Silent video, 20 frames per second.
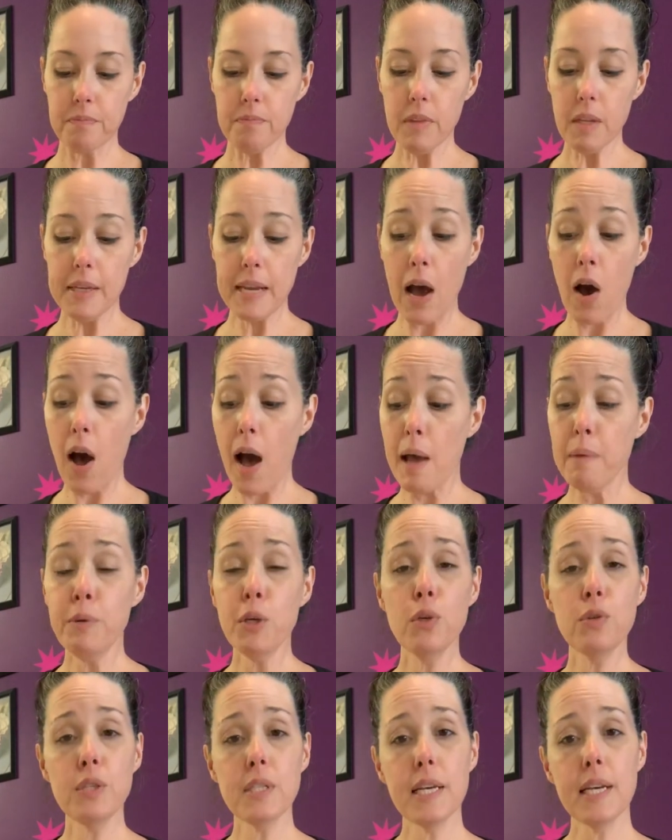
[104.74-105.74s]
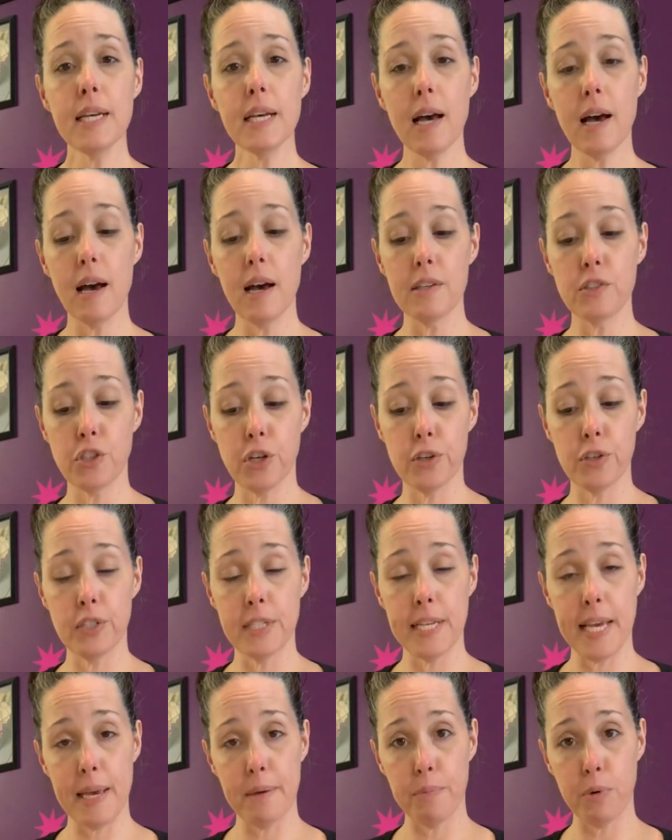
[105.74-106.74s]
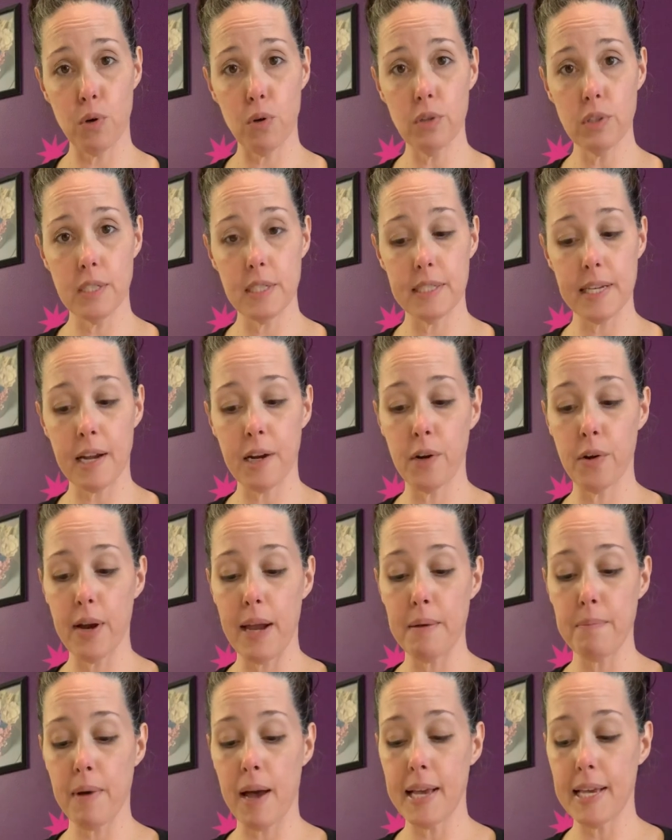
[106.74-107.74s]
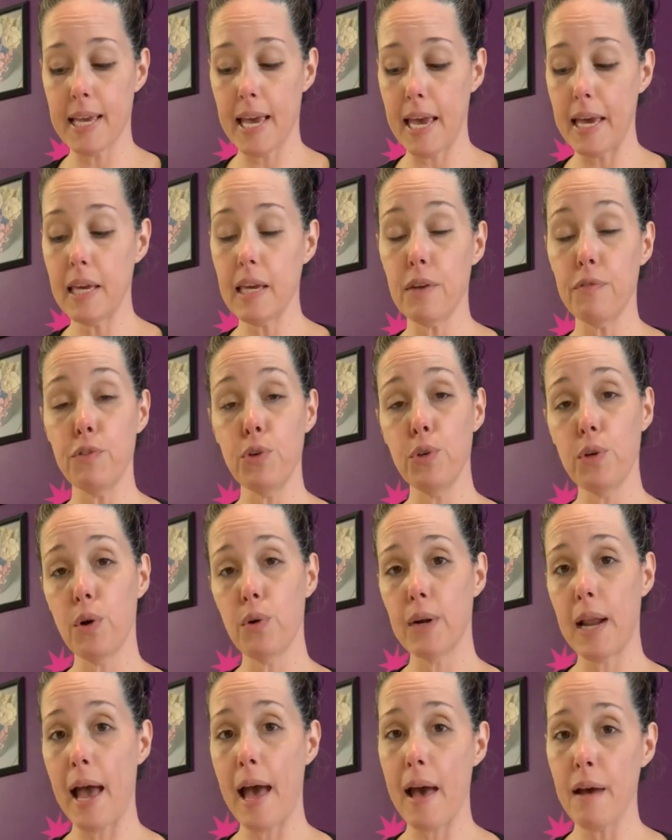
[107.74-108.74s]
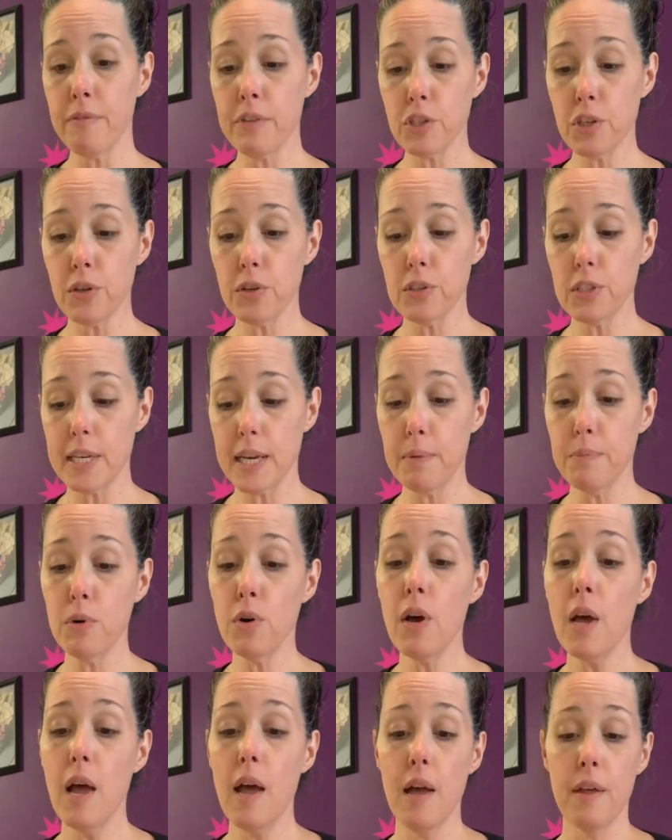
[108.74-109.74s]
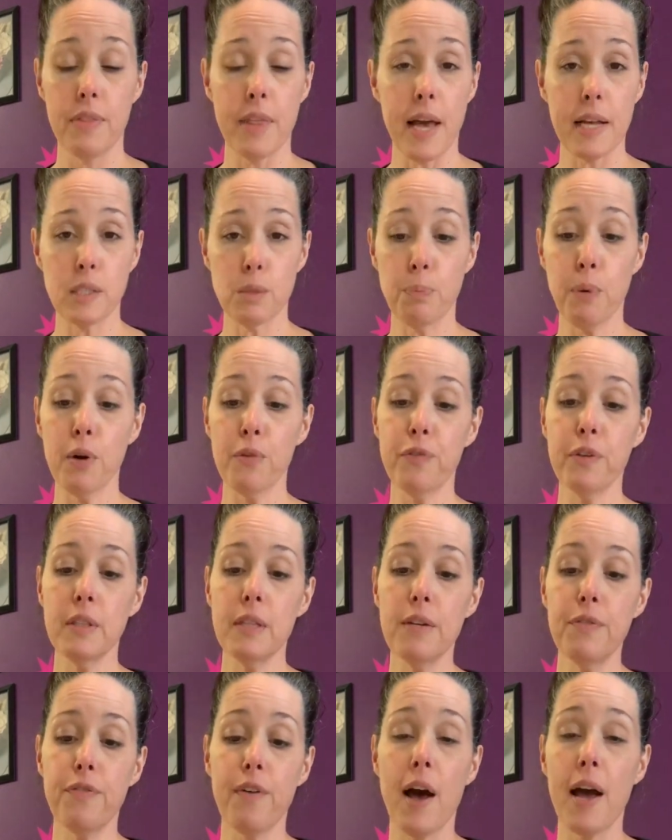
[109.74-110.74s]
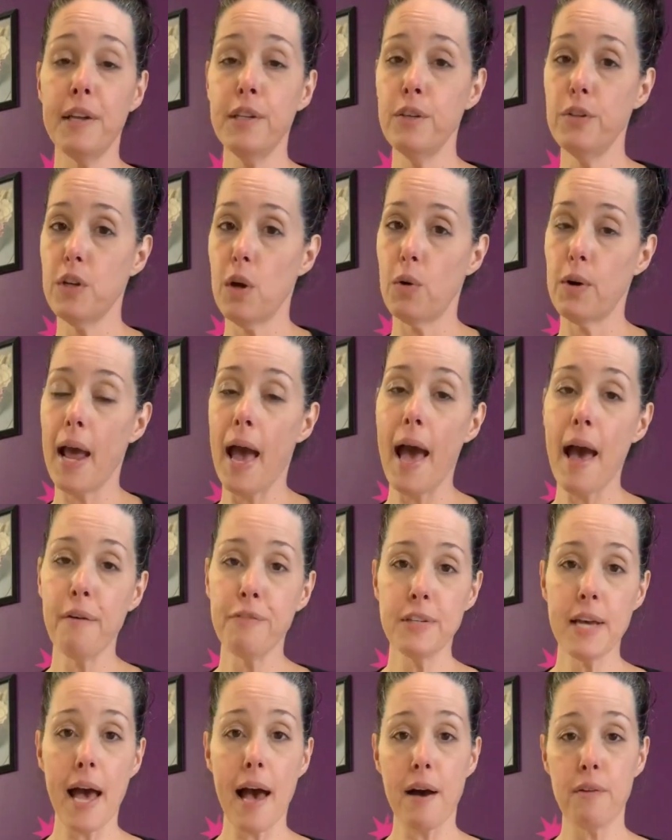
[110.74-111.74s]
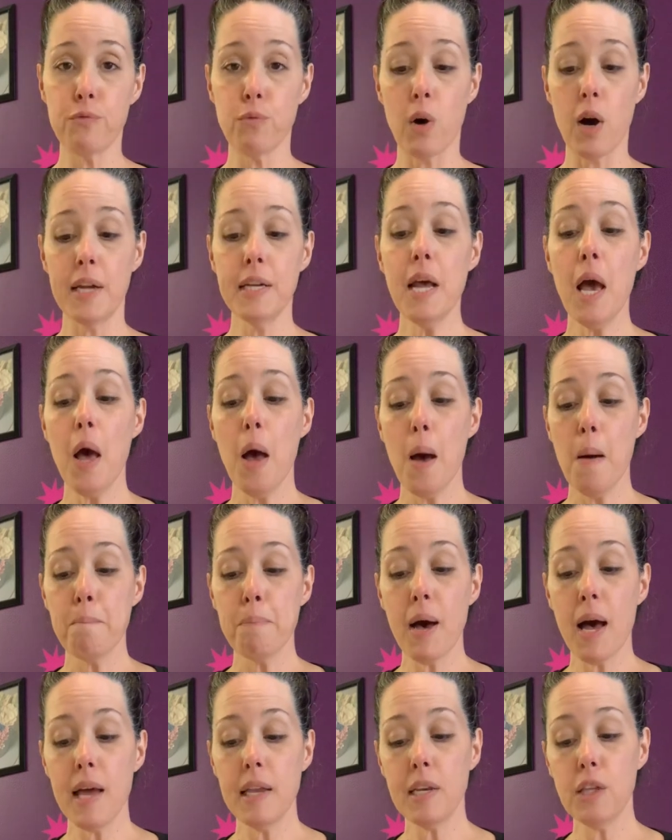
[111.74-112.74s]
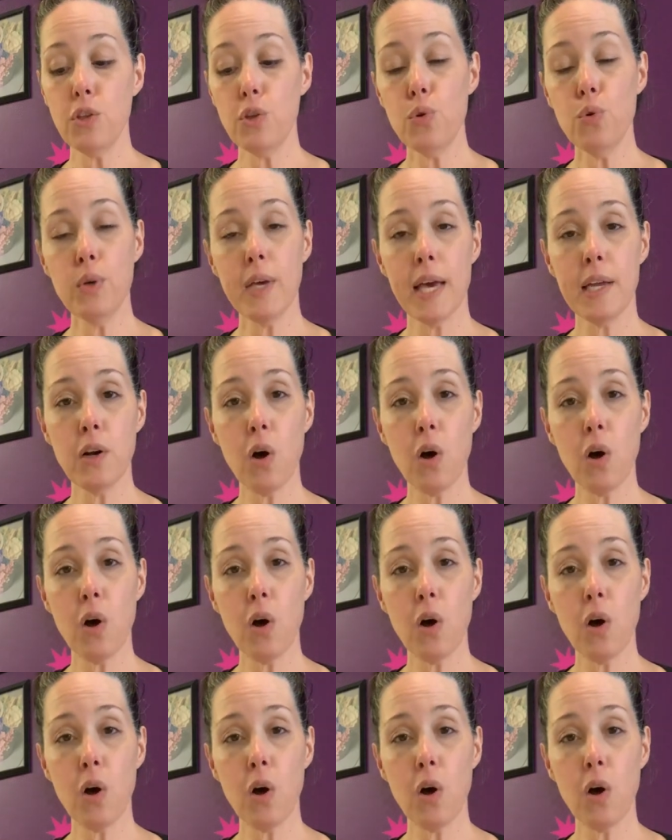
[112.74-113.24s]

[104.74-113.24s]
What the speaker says: Now I'm using a turntable to decorate my cake. If you don't have a turntable, that's perfectly fine. You don't have to have one, but you can